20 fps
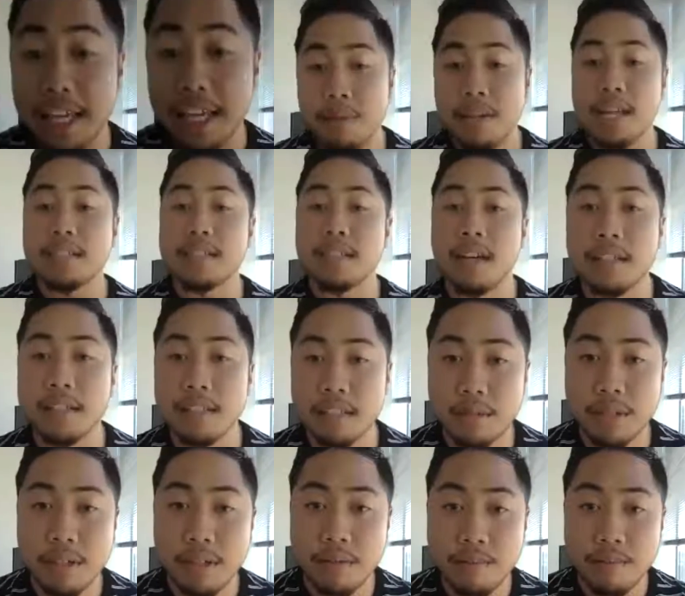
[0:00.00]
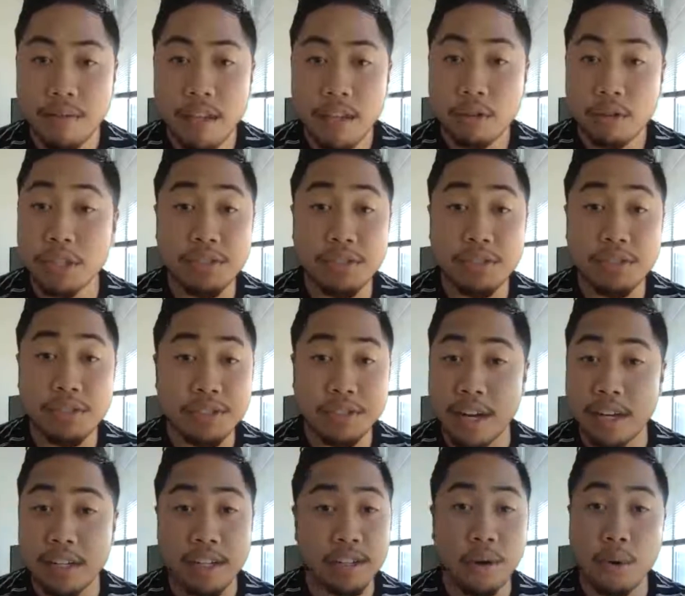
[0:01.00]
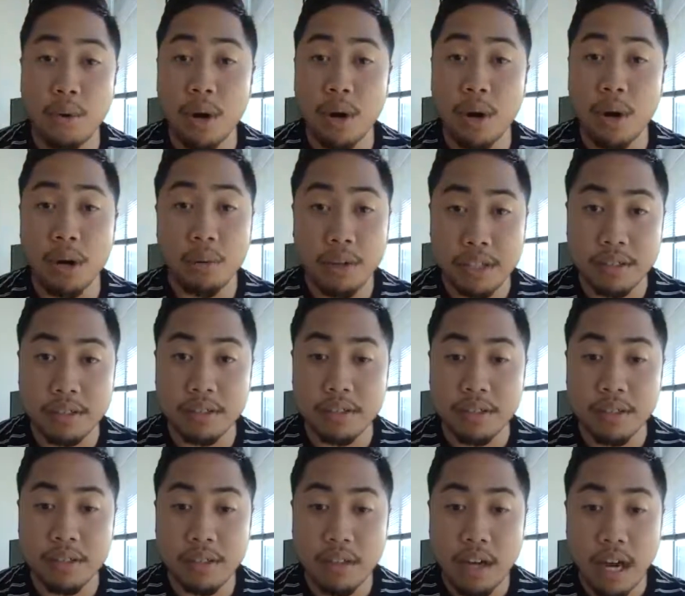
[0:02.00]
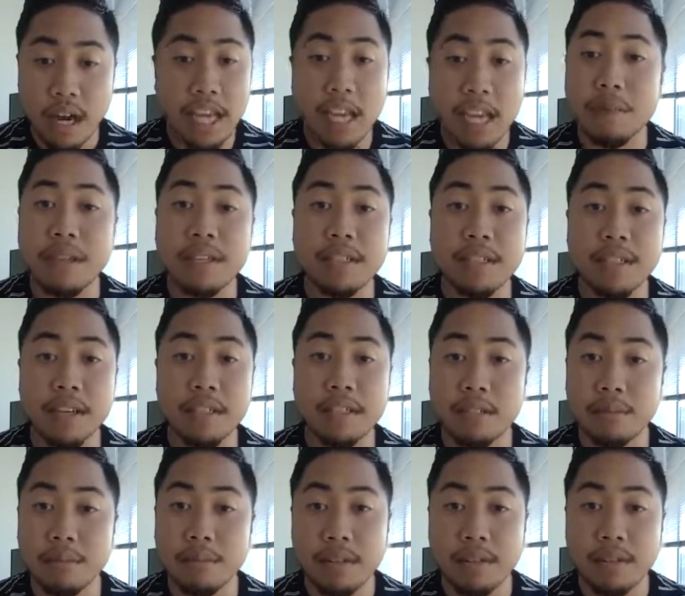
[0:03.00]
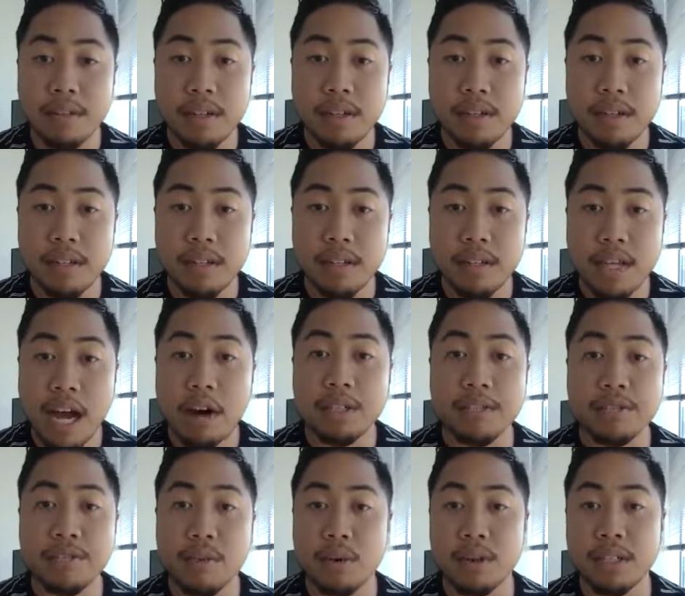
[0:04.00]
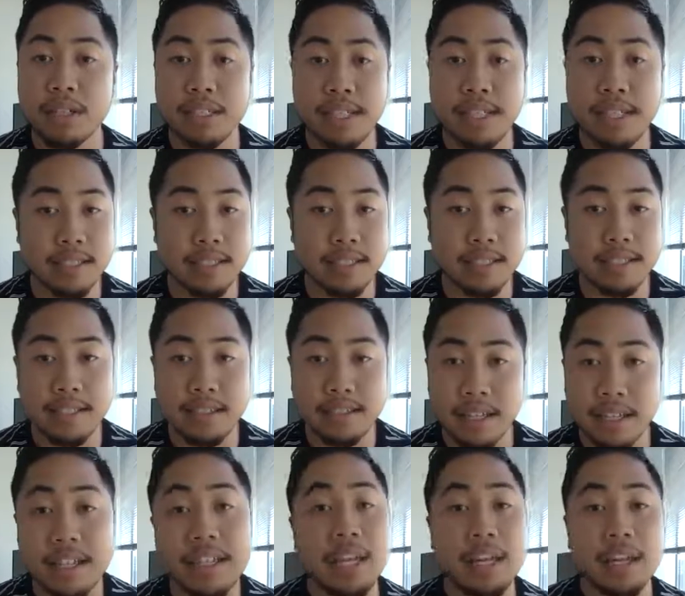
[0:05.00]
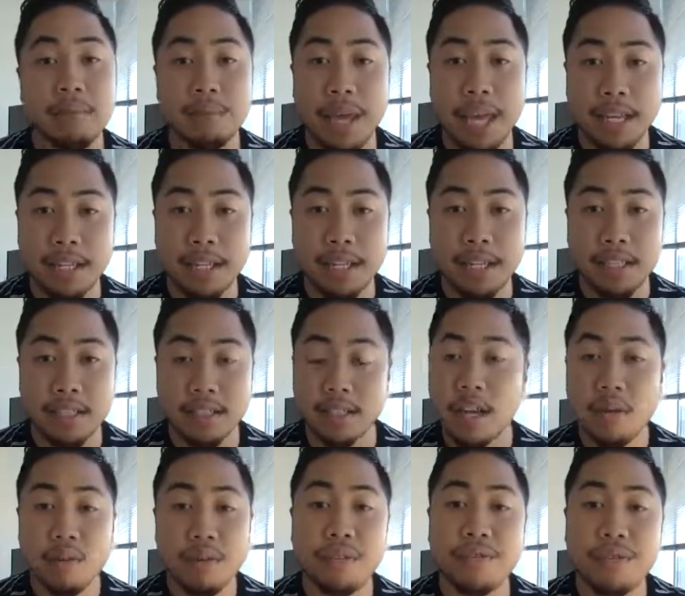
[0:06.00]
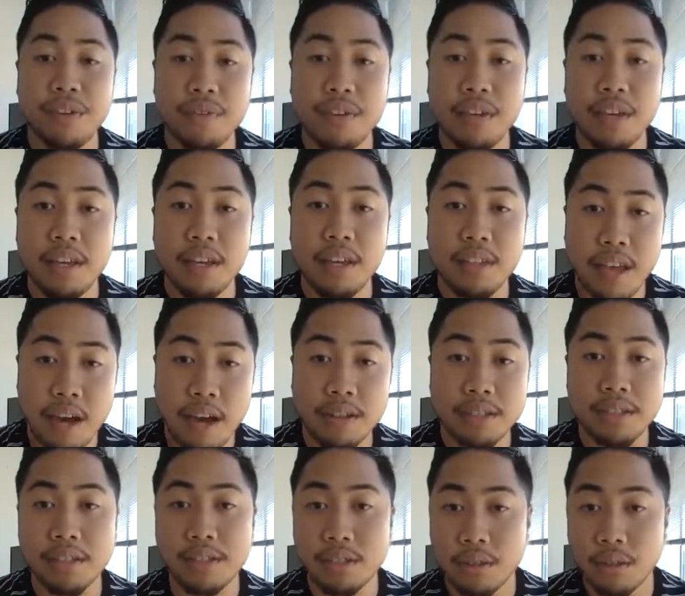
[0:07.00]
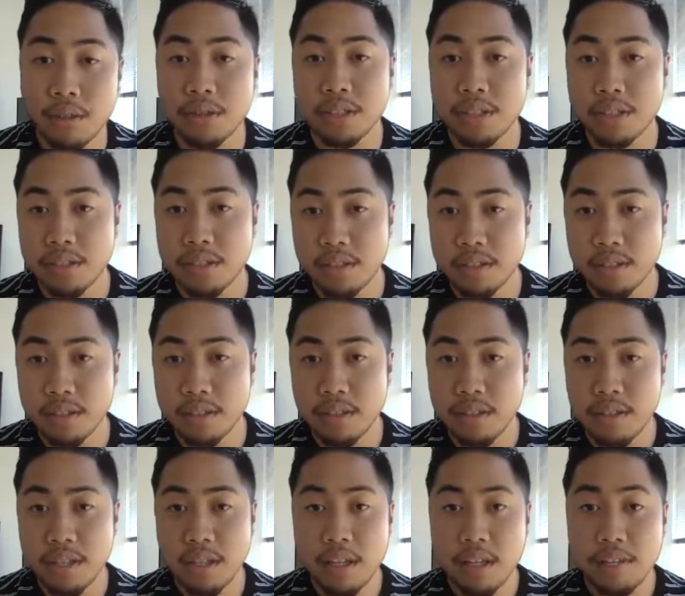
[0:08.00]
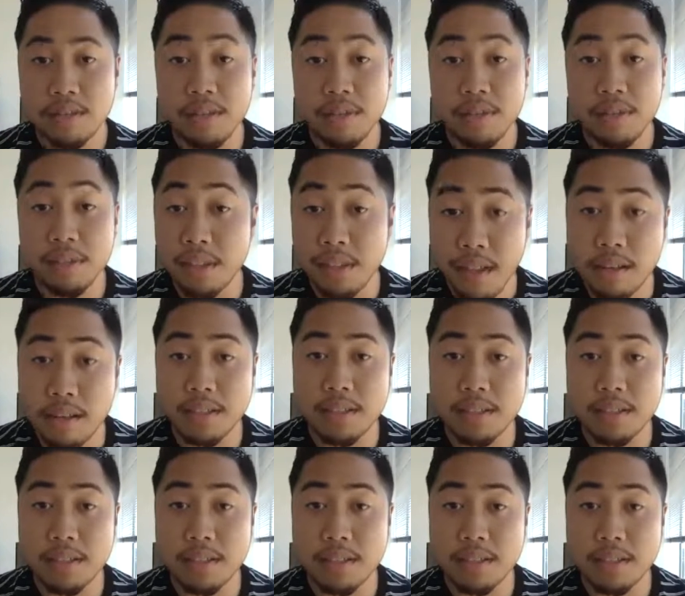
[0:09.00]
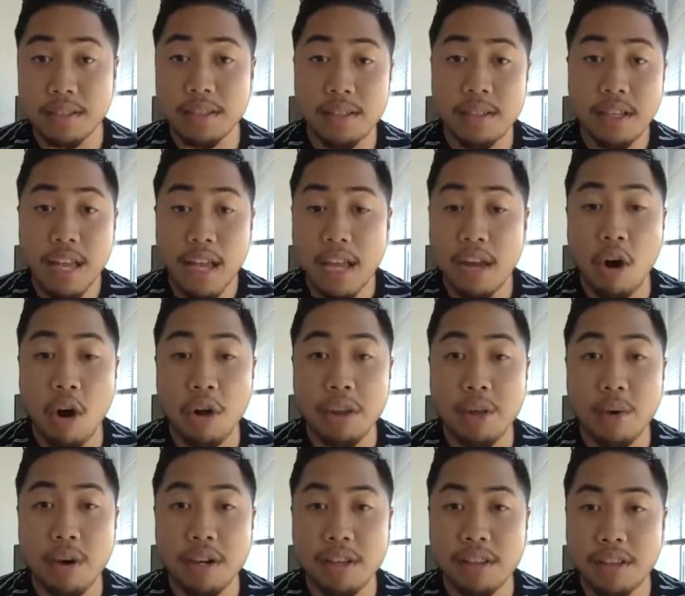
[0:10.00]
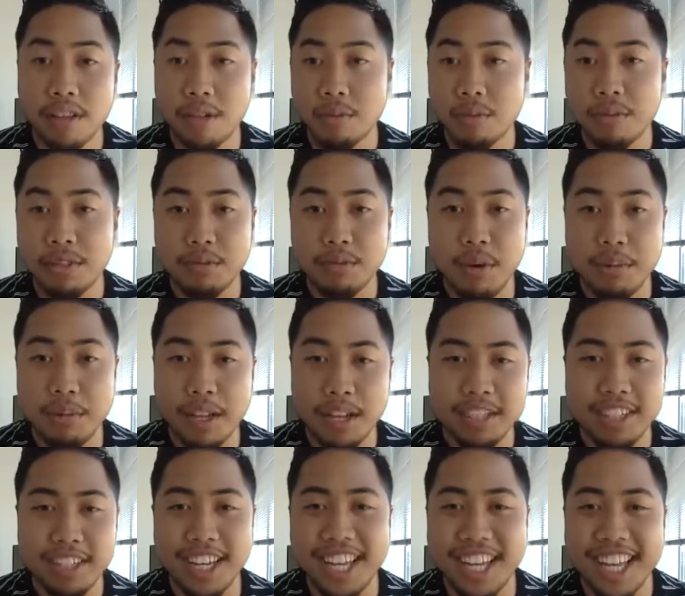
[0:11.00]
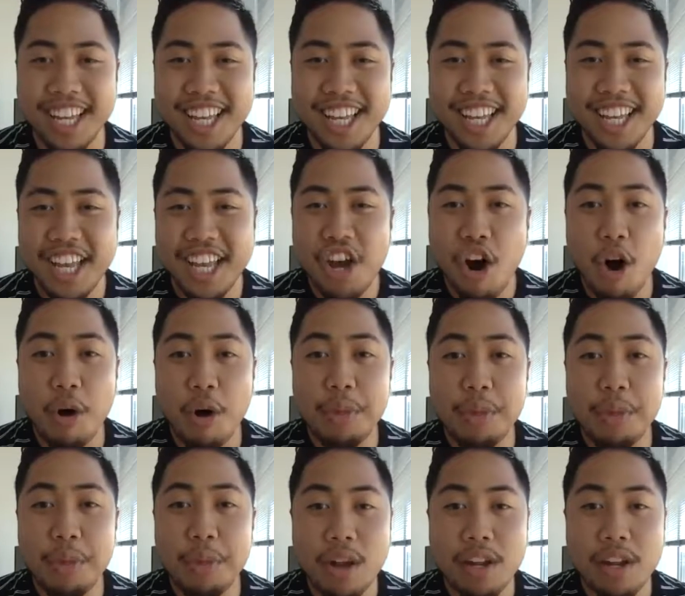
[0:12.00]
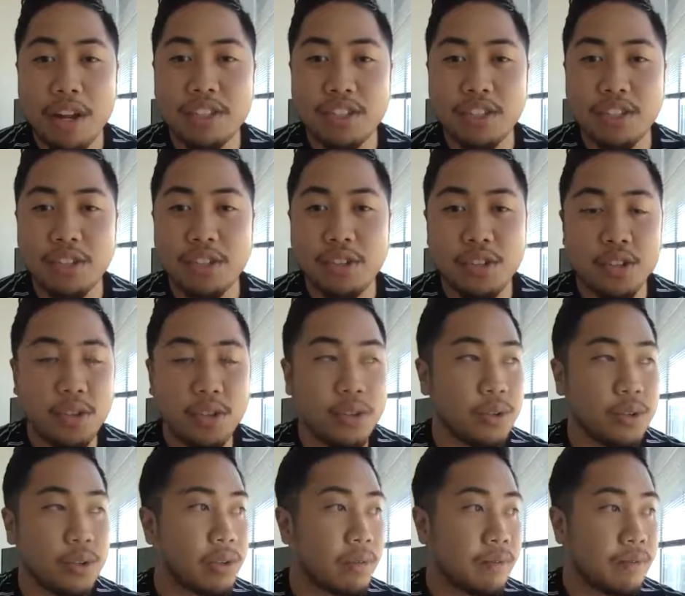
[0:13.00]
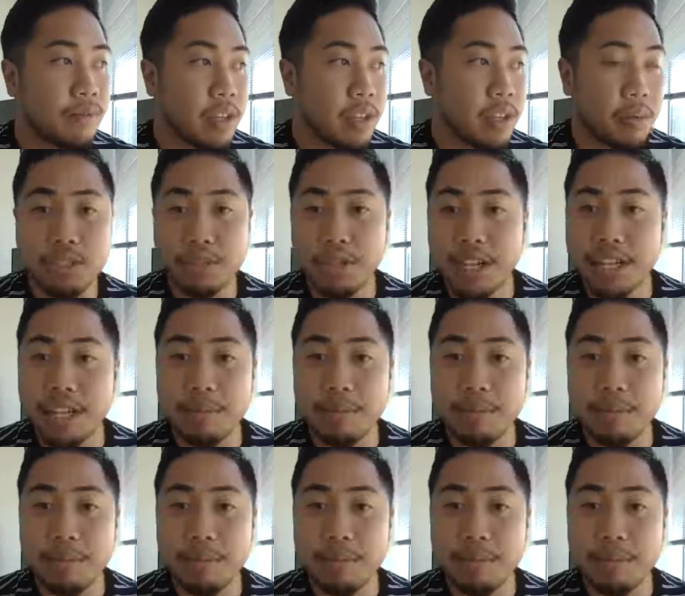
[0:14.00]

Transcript: came in as a customer. Christopher Terry didn't know who I was. I came in as a customer. I was in Fort Hood, Texas, in a base with 50,000 soldiers. 50,000. And all they wanted, all they wanted to do was